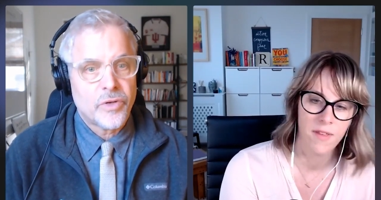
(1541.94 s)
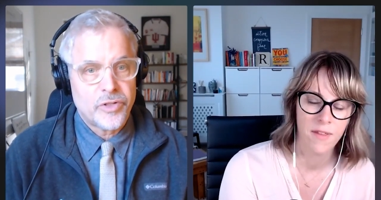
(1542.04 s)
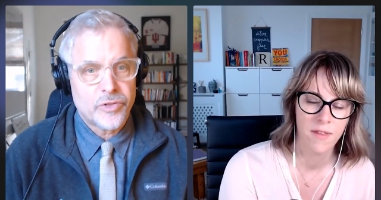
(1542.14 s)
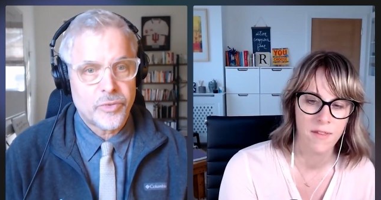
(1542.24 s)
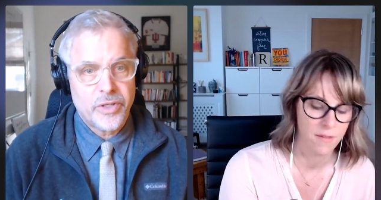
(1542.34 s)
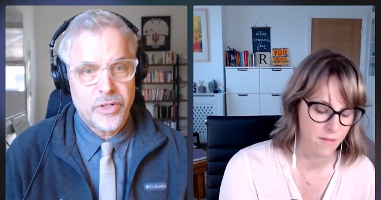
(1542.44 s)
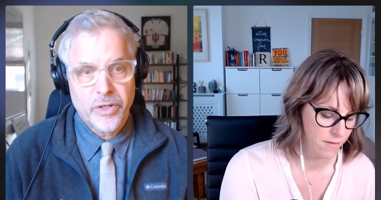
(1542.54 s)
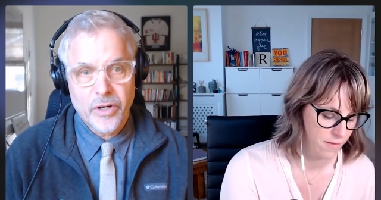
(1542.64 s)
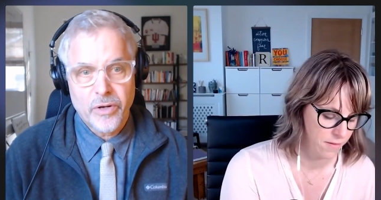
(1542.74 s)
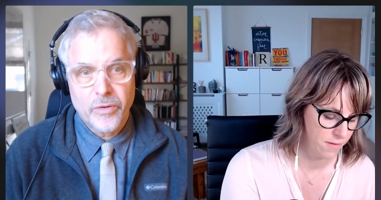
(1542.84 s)
Speaker 1: So I just want you
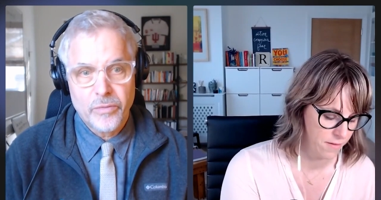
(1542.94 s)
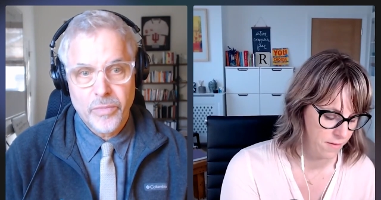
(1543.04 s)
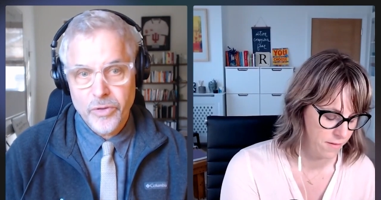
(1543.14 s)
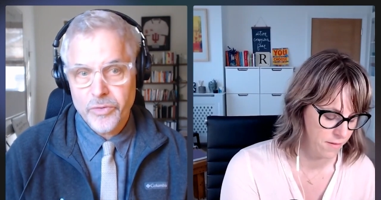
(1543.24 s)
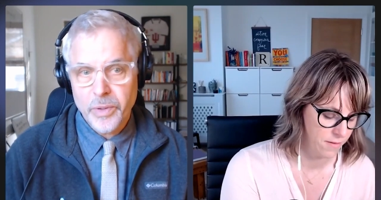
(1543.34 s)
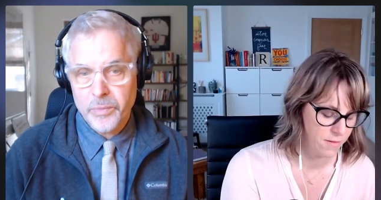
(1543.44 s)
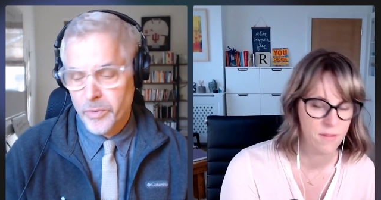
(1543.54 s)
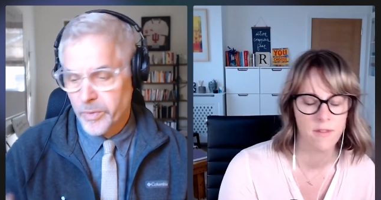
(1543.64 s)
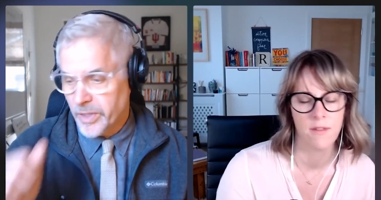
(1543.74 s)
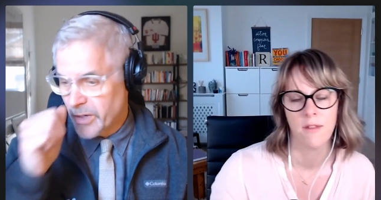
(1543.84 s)
to know most
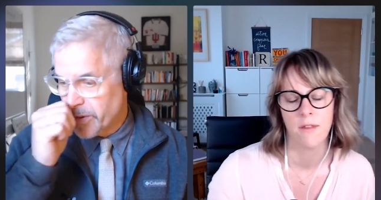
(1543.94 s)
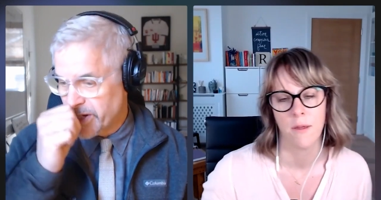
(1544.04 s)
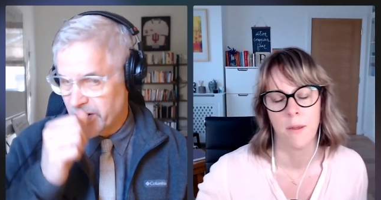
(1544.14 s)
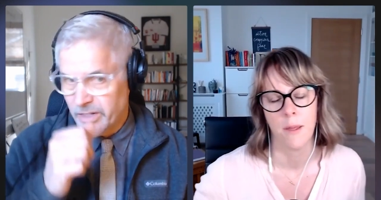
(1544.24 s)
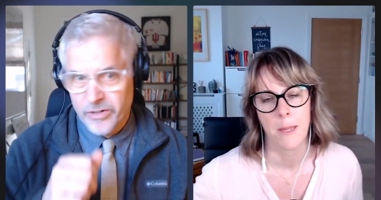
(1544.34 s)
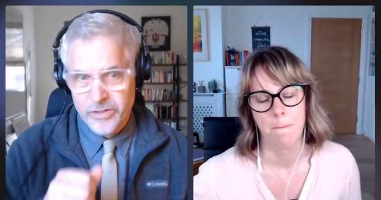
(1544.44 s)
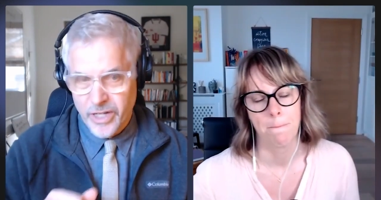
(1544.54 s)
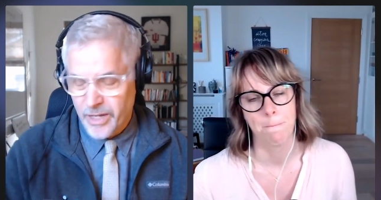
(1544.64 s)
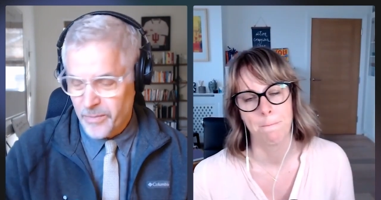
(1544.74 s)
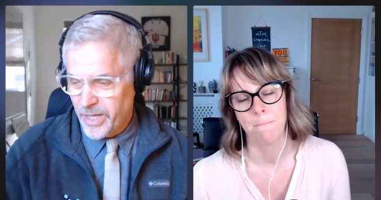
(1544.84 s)
people, when they quit their
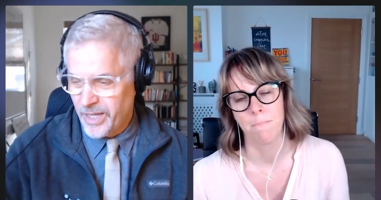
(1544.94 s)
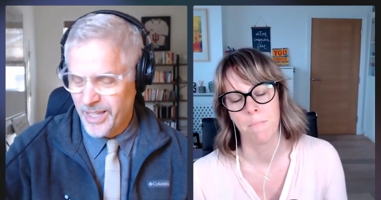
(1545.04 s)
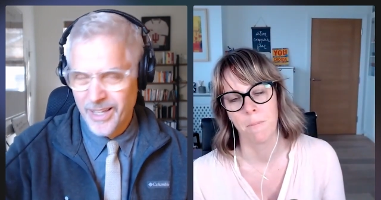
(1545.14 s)
job,